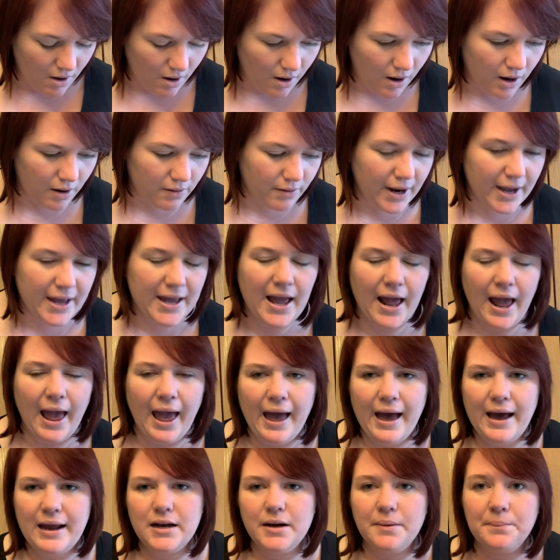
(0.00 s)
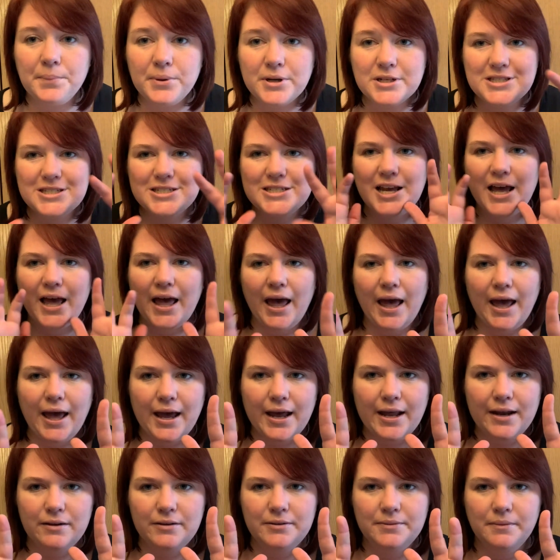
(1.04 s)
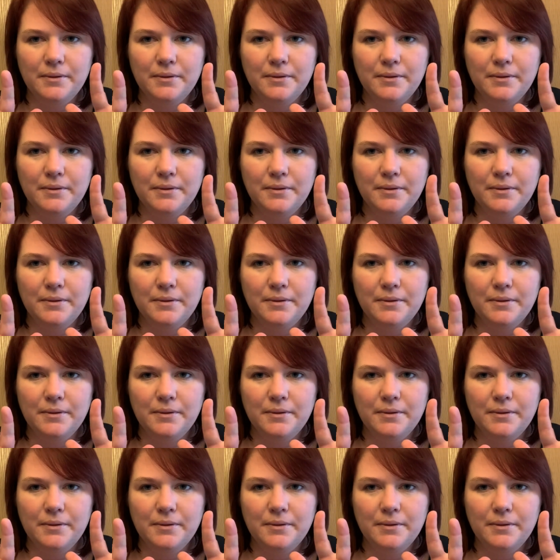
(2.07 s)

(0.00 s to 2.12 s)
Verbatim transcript: All right, and number 10,